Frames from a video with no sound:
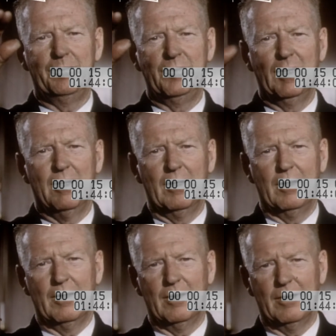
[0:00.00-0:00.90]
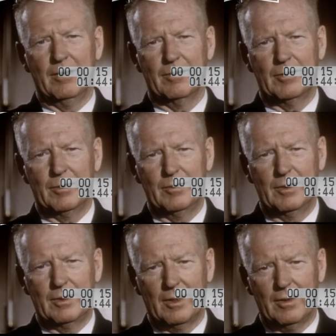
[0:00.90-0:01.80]
was flattered to be a part of
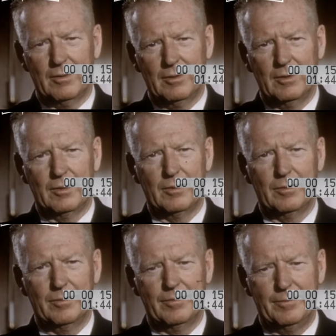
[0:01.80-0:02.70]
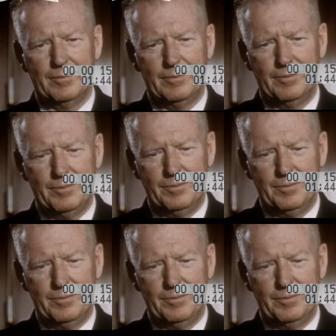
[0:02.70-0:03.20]
Helen's dream.